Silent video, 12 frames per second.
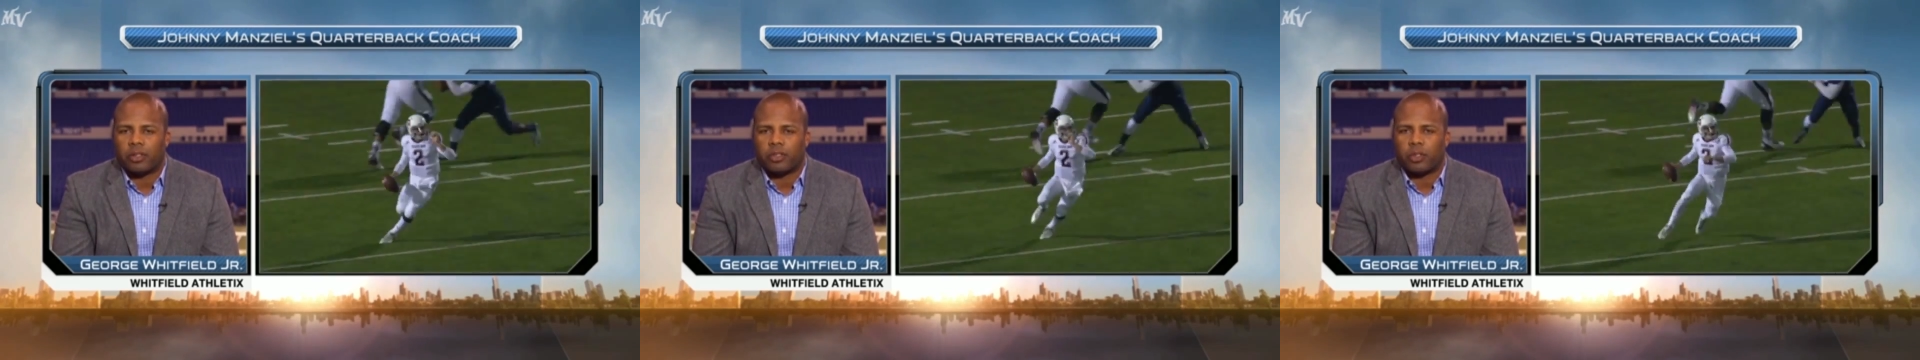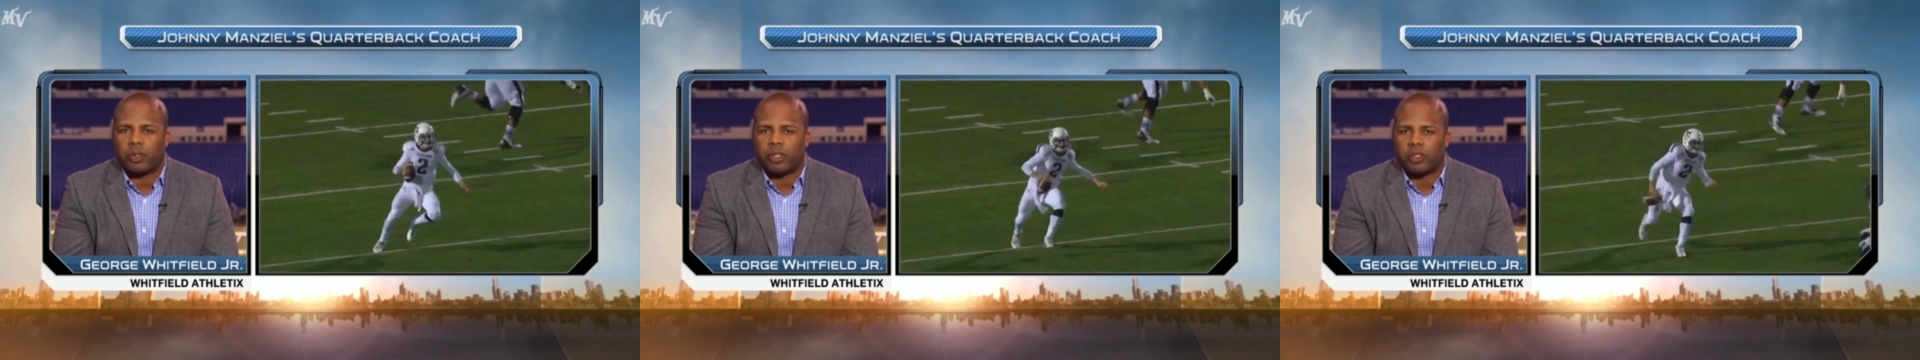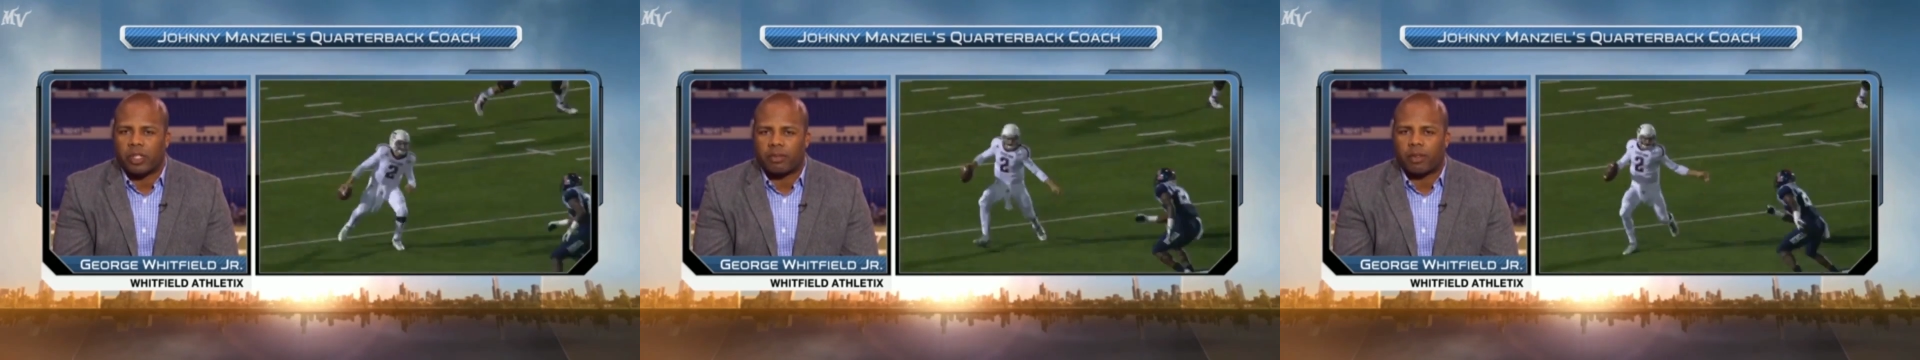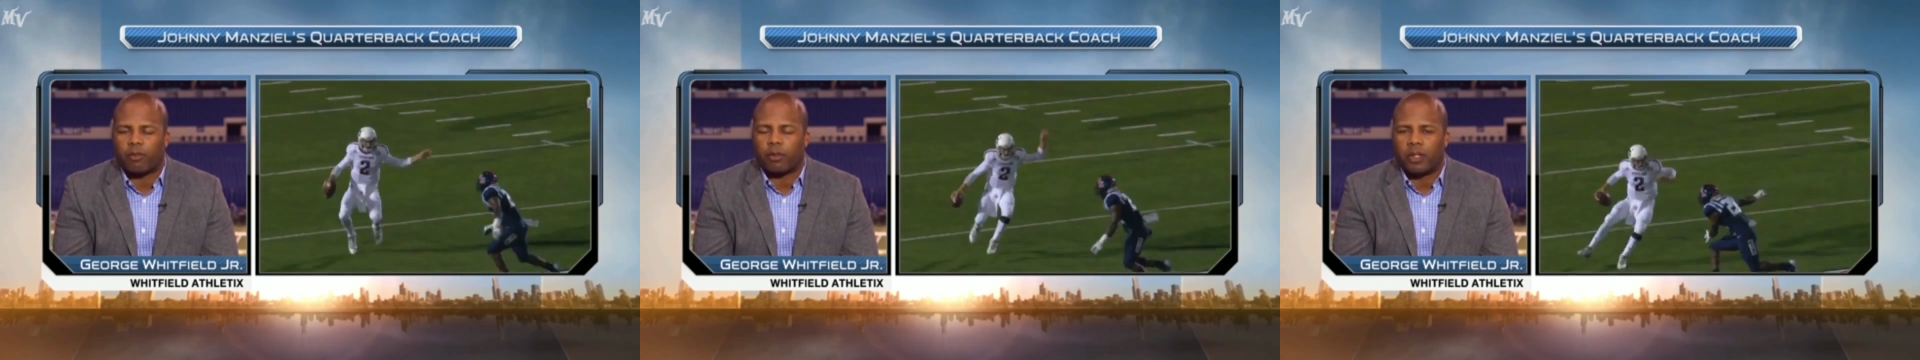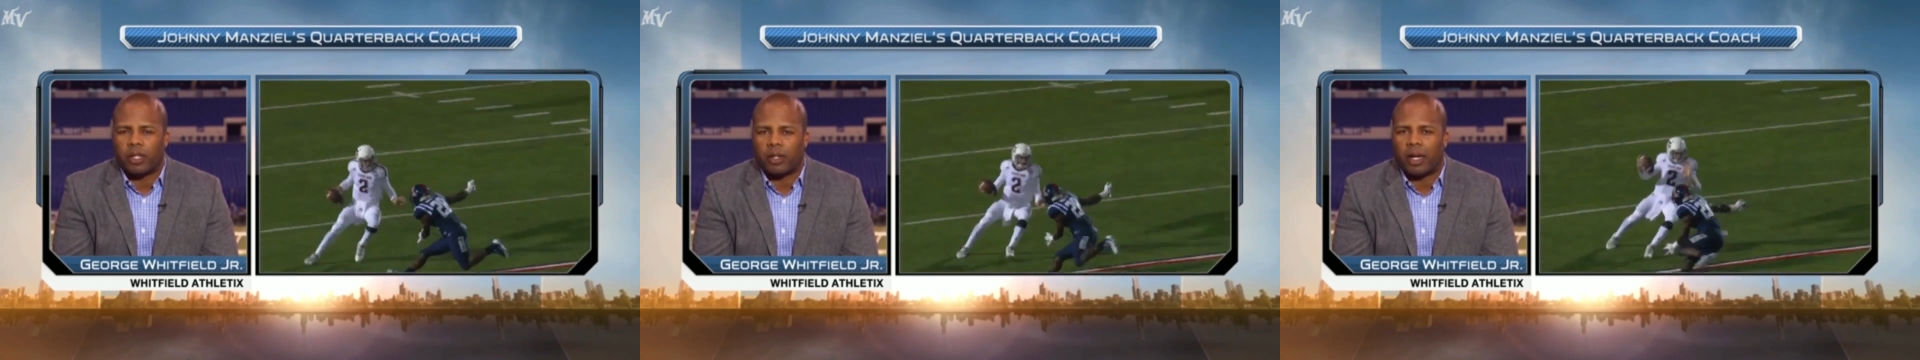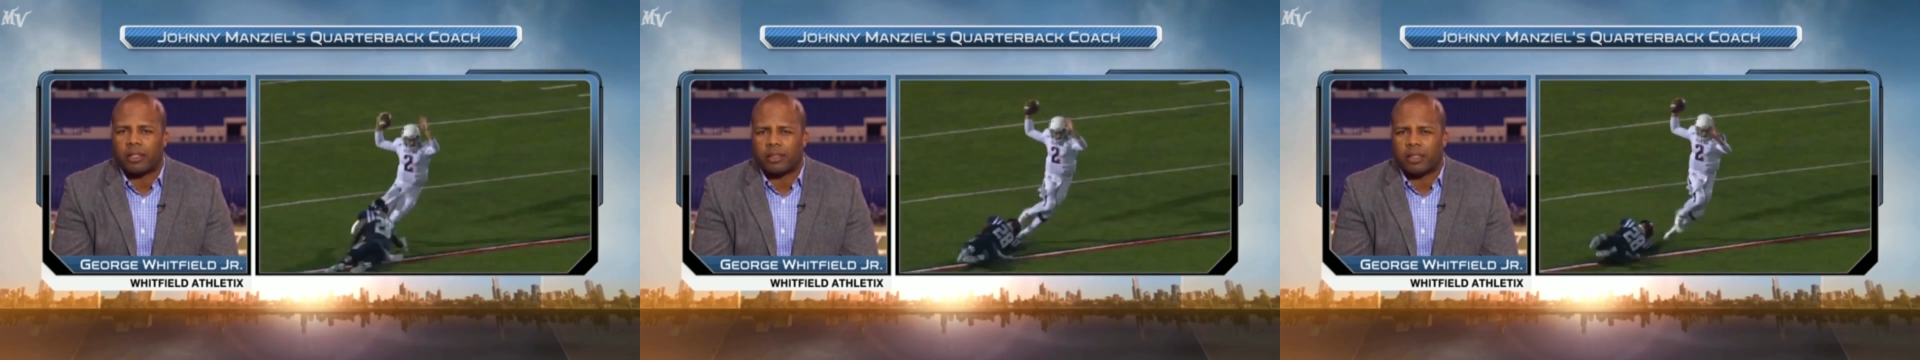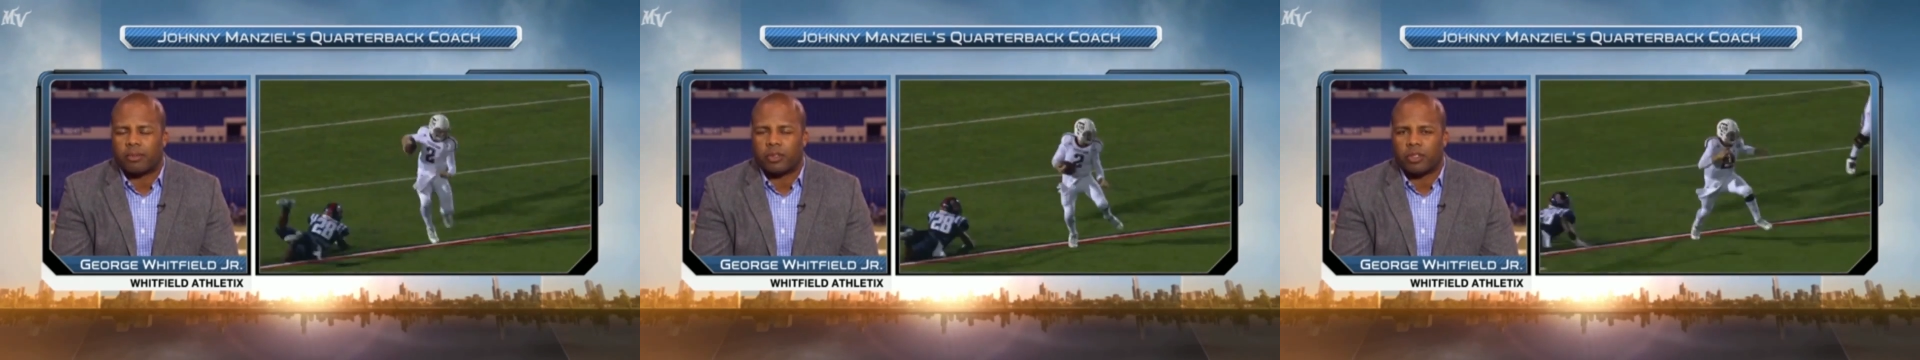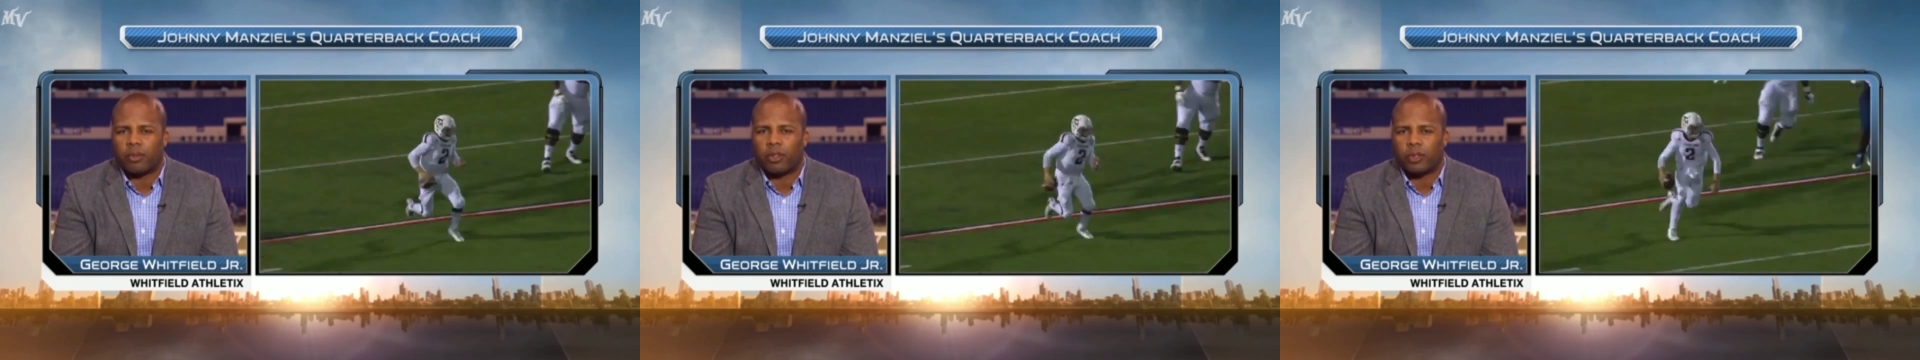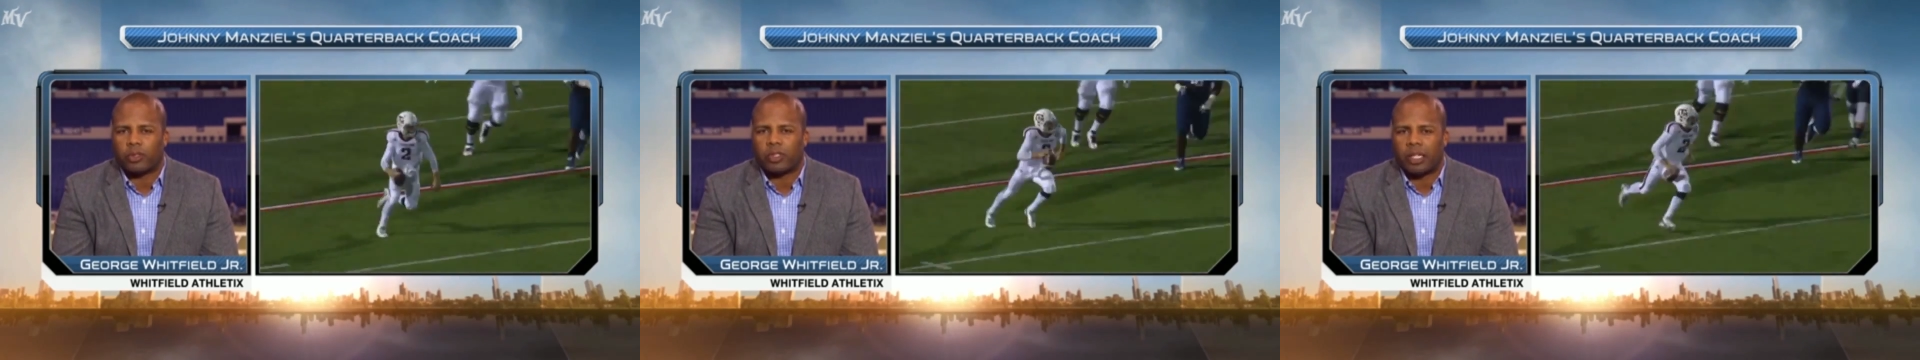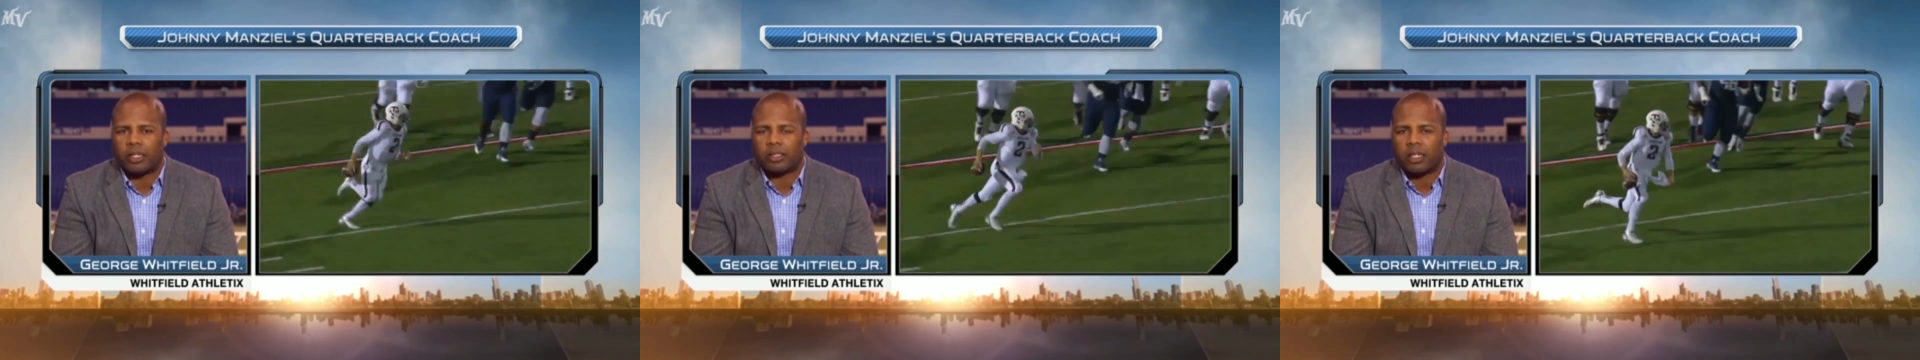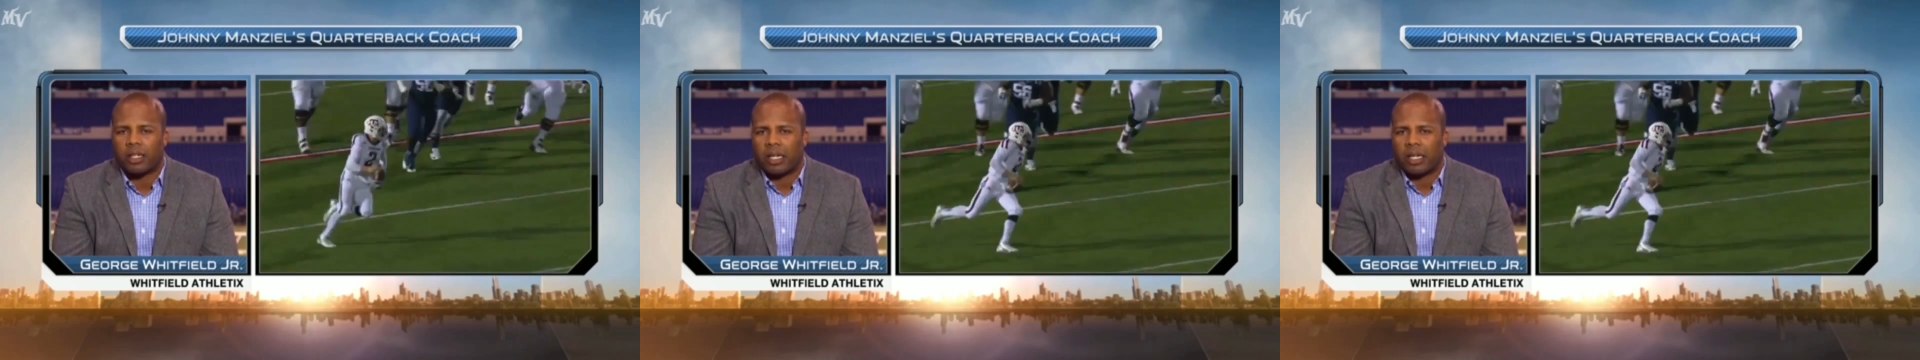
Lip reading: So we just have to familiarize him with some of those things.